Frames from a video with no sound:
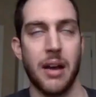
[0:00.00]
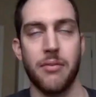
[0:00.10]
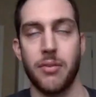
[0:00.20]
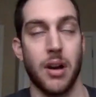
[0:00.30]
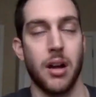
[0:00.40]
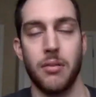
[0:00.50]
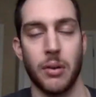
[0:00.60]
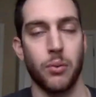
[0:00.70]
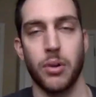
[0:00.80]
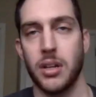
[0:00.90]
have
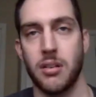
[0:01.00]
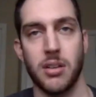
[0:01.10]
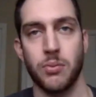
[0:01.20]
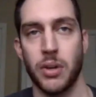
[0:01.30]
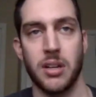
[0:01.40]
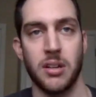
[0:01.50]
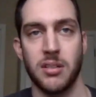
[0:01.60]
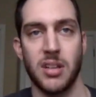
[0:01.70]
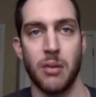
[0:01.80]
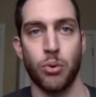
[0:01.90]
we'll get to this when we get into
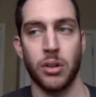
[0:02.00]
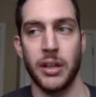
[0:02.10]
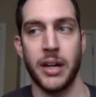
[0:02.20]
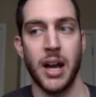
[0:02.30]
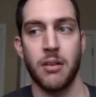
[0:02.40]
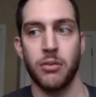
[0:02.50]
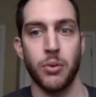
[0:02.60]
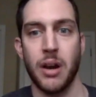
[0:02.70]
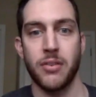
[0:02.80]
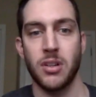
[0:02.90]
Cyborg later. I don't really
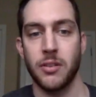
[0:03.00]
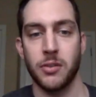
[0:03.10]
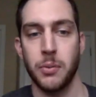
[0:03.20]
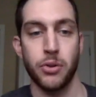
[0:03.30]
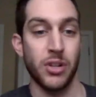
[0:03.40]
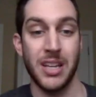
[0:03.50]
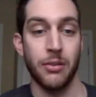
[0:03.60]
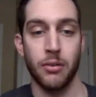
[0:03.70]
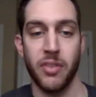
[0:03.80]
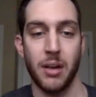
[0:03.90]
want to have a ton of exposure to
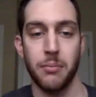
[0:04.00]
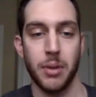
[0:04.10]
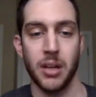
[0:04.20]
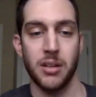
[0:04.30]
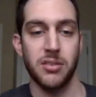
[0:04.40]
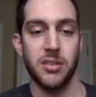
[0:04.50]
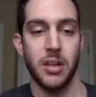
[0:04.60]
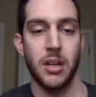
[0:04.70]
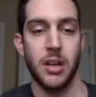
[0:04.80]
either of them, because